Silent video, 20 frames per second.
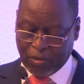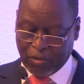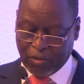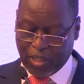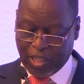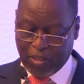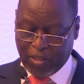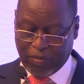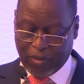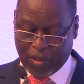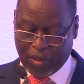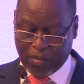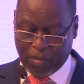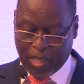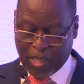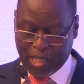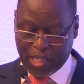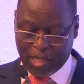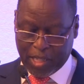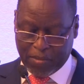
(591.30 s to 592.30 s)
to deliver
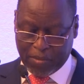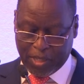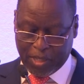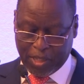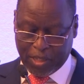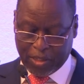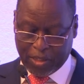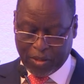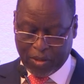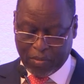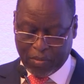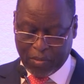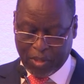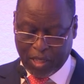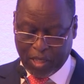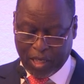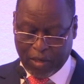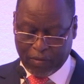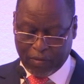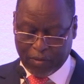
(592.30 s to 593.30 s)
my speech on
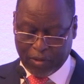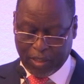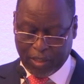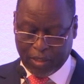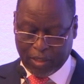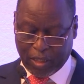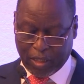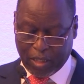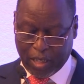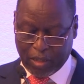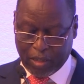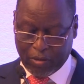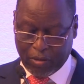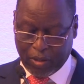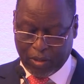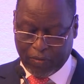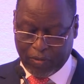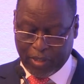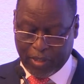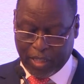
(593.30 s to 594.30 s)
behalf of the
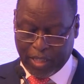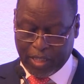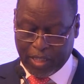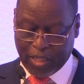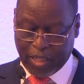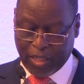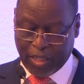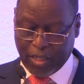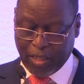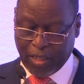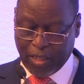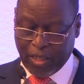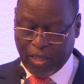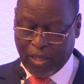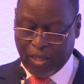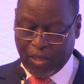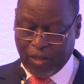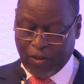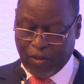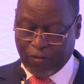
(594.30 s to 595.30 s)
International Federation
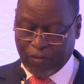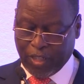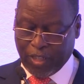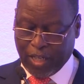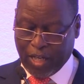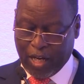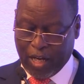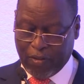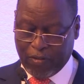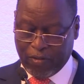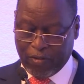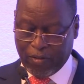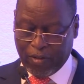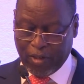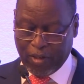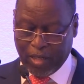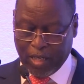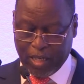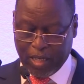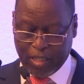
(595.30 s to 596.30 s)
of
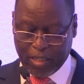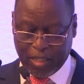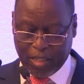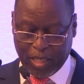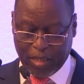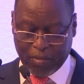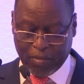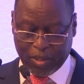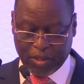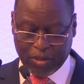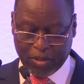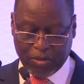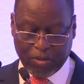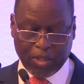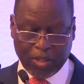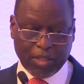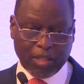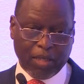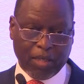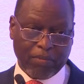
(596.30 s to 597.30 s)
Takaful and Islamic
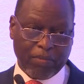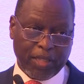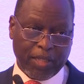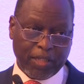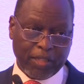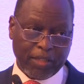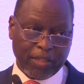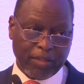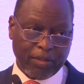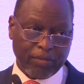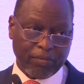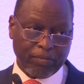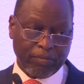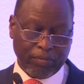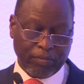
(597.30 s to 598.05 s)
Insurance Companies.